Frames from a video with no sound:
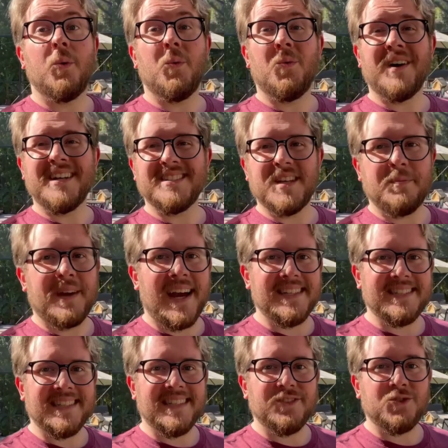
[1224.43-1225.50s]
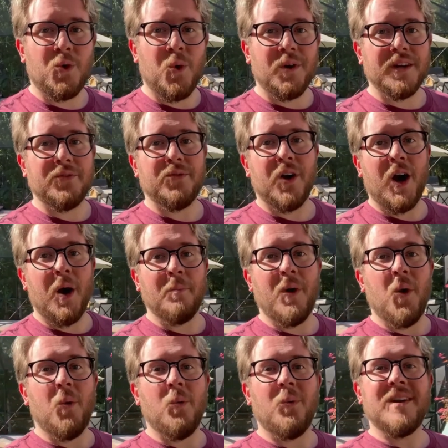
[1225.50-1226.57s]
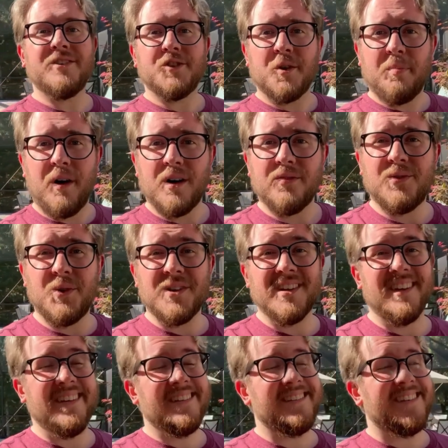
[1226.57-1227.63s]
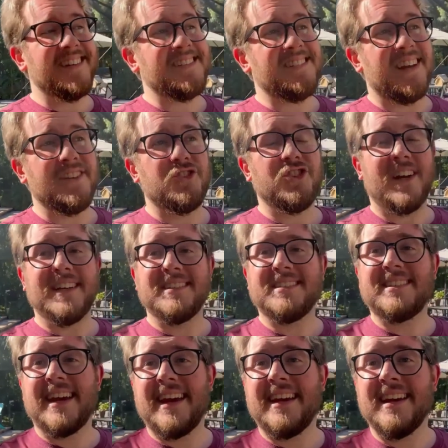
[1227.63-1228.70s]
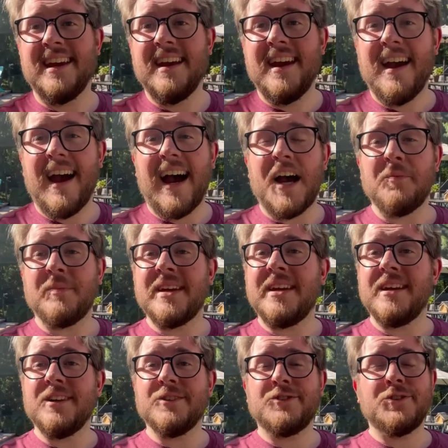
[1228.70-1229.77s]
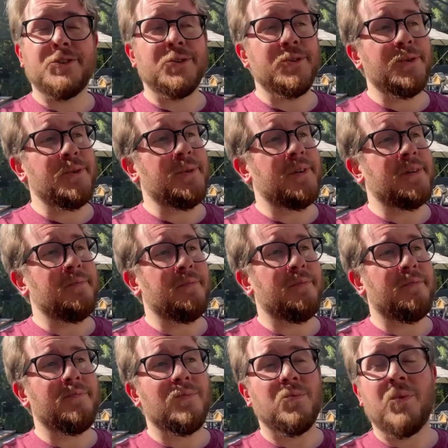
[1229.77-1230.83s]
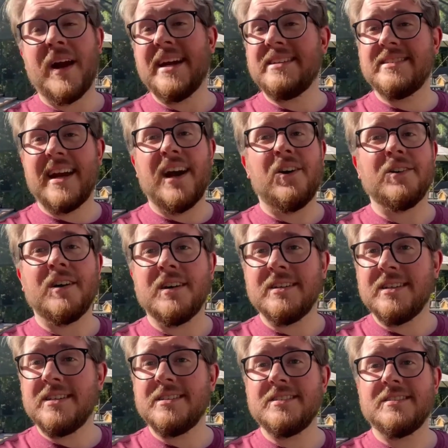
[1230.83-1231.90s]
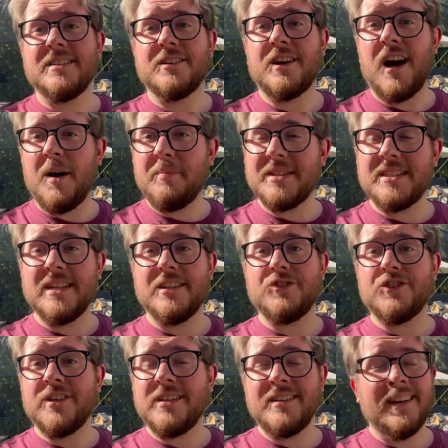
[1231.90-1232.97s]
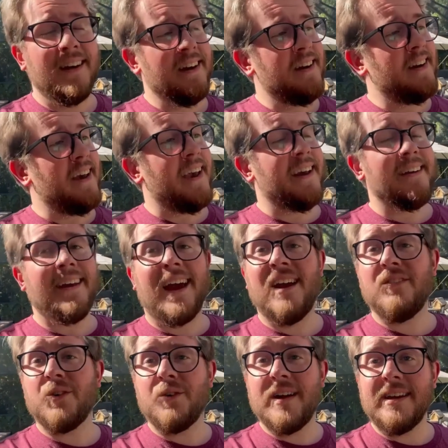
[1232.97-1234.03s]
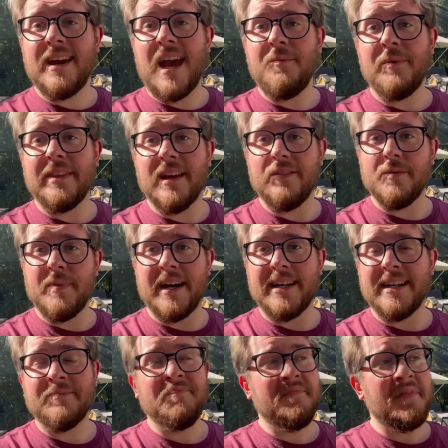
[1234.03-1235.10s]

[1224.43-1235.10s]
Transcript: What is up, guys? It is Corey from Winter Park, Florida, the Sunshine State. I'm here to rain down on this competition and have a great game with everybody.